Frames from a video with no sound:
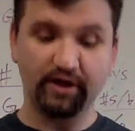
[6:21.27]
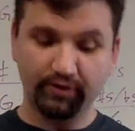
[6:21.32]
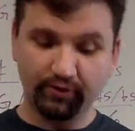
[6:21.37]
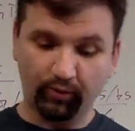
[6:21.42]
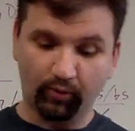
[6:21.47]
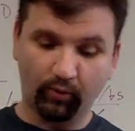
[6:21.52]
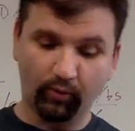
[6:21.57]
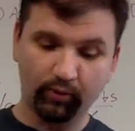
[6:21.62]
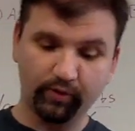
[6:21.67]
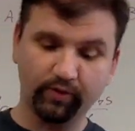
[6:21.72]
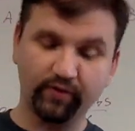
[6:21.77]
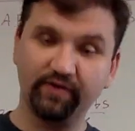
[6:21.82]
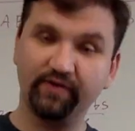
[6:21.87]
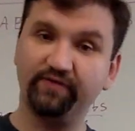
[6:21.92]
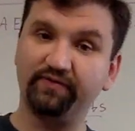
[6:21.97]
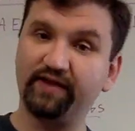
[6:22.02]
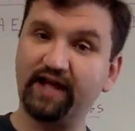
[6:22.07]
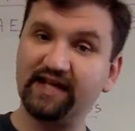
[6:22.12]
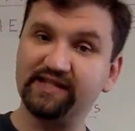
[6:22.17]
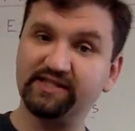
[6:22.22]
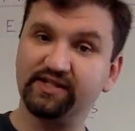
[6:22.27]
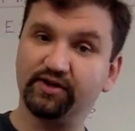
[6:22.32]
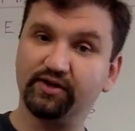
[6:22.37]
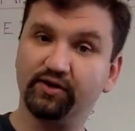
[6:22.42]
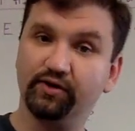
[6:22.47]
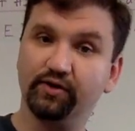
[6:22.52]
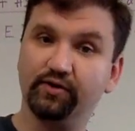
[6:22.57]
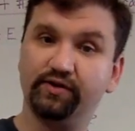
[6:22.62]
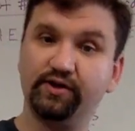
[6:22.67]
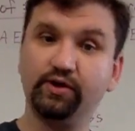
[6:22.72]
the order the flats
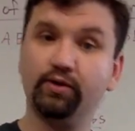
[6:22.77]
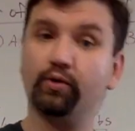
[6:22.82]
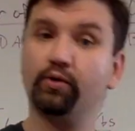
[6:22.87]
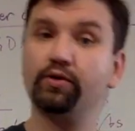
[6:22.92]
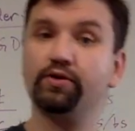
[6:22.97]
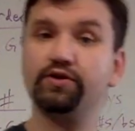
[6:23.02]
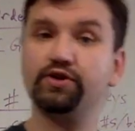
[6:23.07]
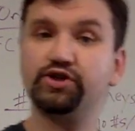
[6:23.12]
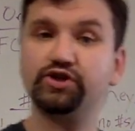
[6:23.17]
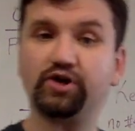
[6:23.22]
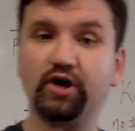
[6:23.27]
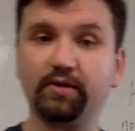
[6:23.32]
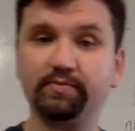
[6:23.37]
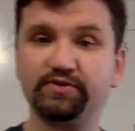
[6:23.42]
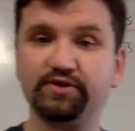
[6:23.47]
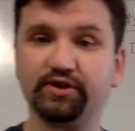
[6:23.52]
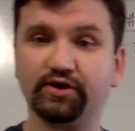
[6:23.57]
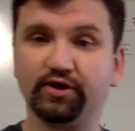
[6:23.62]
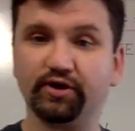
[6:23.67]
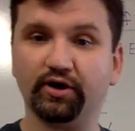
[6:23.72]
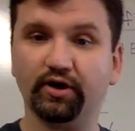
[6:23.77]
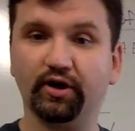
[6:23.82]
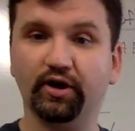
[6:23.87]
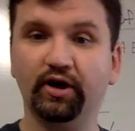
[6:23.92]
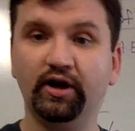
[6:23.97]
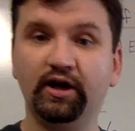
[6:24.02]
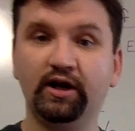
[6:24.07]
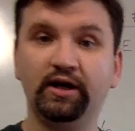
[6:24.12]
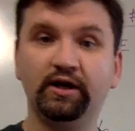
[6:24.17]
occur, the order the sharps occur,